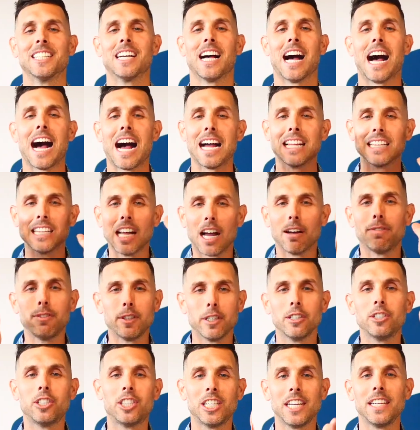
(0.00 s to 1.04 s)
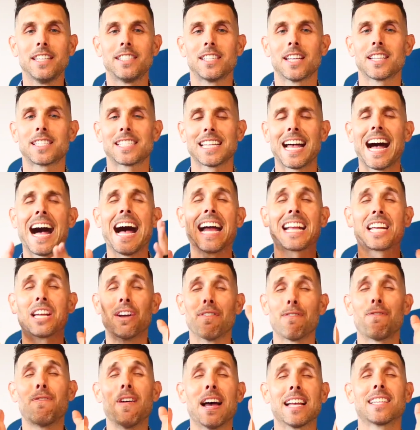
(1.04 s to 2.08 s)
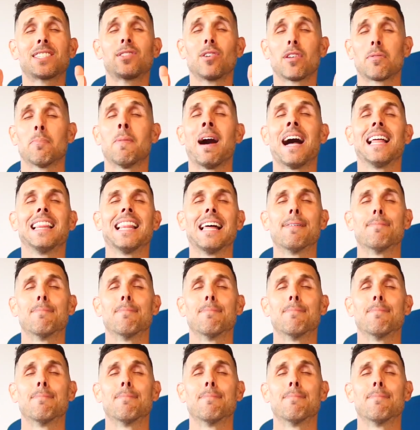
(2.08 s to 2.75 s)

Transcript: I love you, Jesus. I confess with my